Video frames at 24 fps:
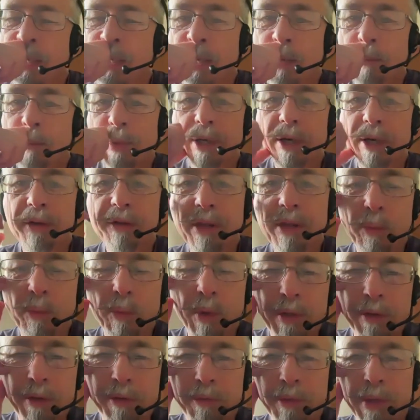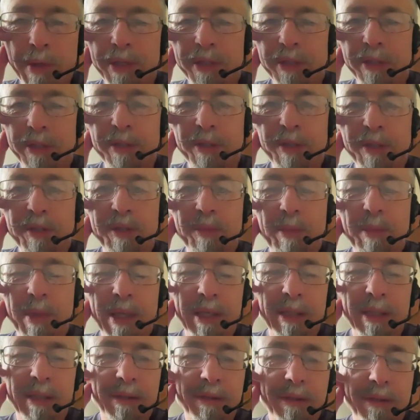But I think one of the risks that's
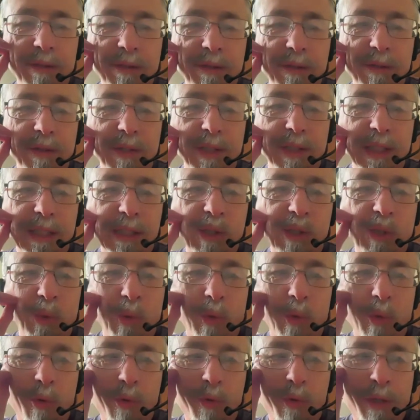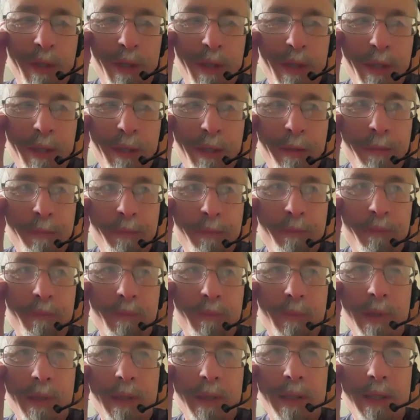being ignored
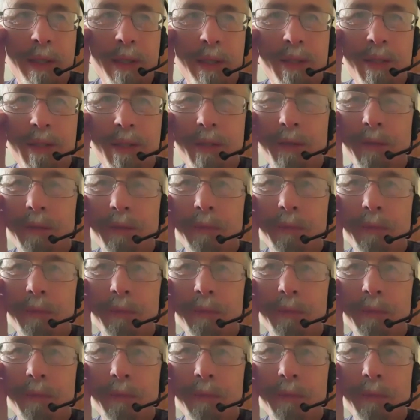is,